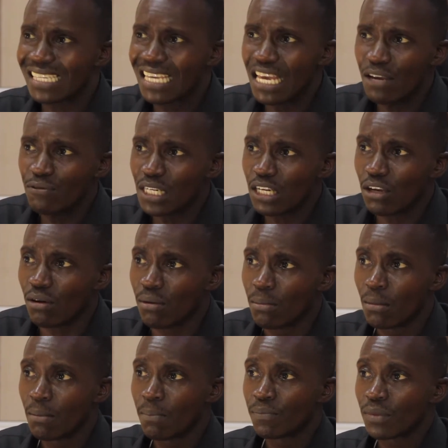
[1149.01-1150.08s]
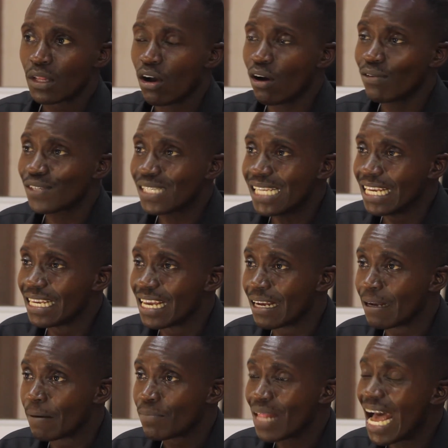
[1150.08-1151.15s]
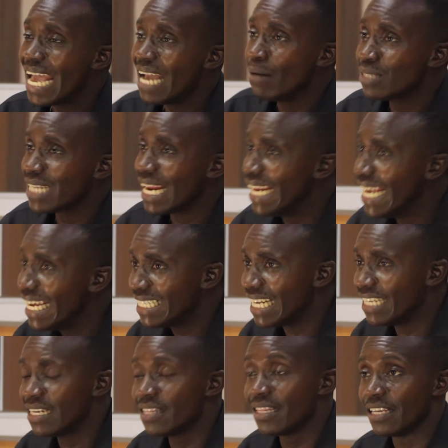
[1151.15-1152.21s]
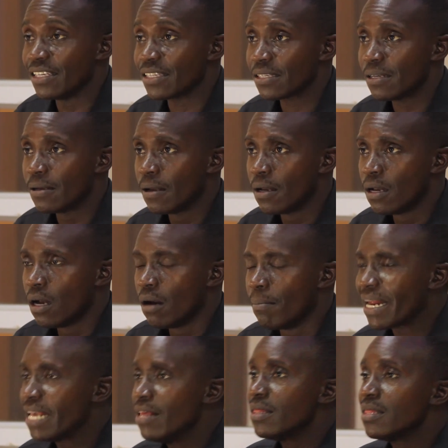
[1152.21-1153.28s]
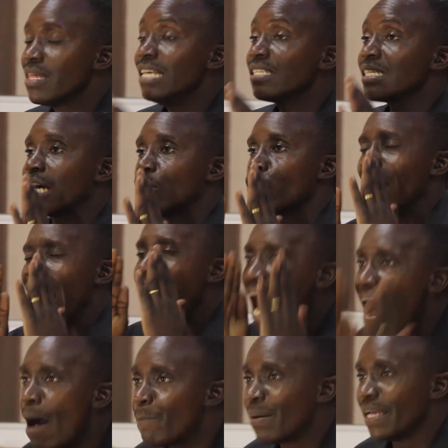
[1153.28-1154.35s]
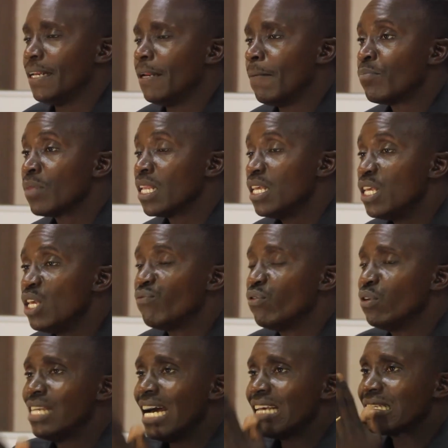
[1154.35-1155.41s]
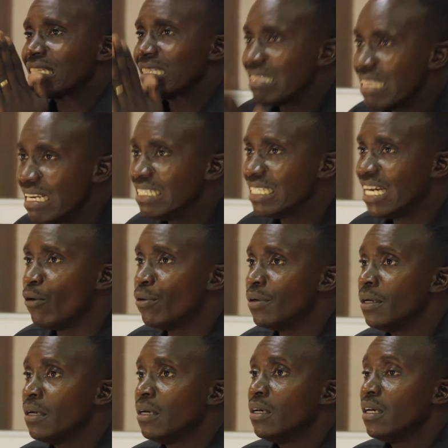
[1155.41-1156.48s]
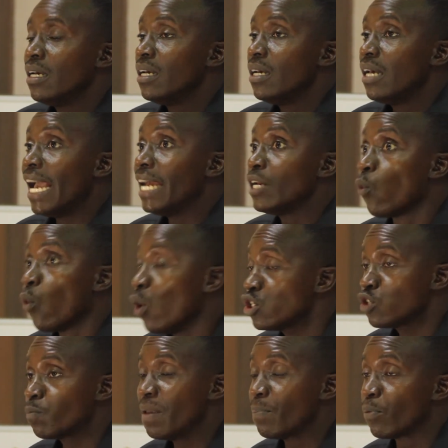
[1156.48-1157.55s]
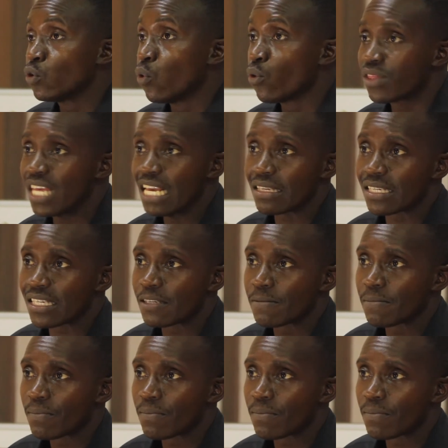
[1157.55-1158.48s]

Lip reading: gifting of singing. I am talented in this. But this cannot happen if you just sit down and watch people do things.